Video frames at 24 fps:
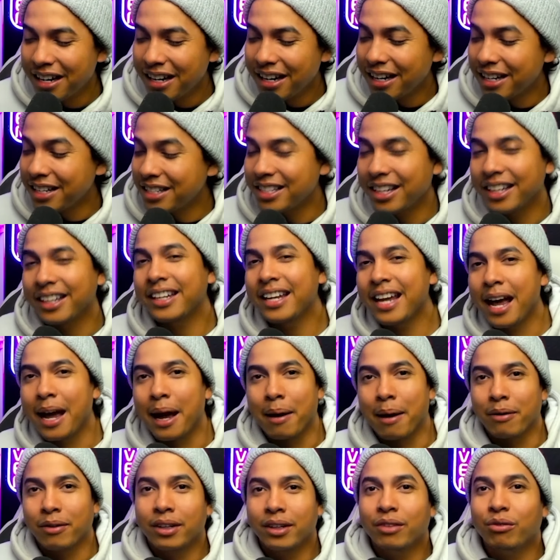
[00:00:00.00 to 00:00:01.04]
It's like,
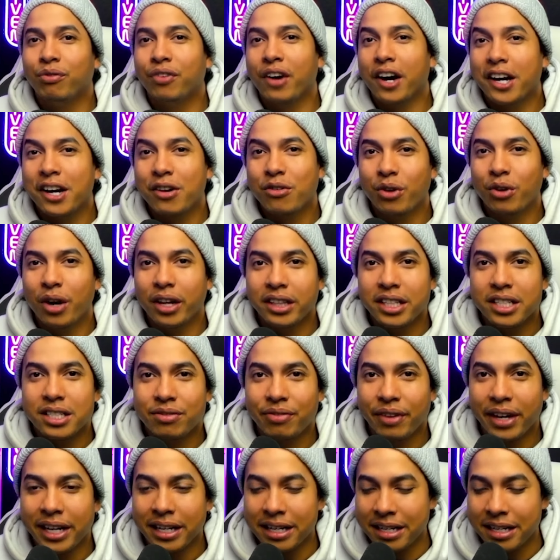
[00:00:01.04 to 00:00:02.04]
yeah, fucking run this fade,